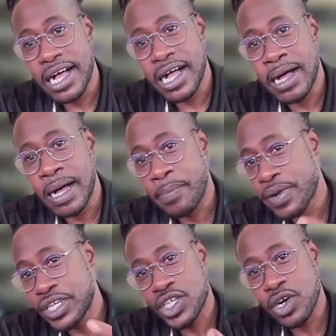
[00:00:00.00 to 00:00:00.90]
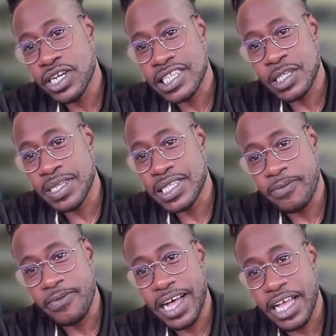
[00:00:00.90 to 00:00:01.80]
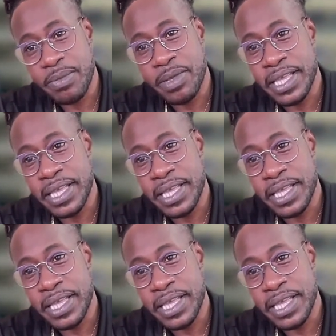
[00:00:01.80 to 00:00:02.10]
I'm pretty sure this has been some valuable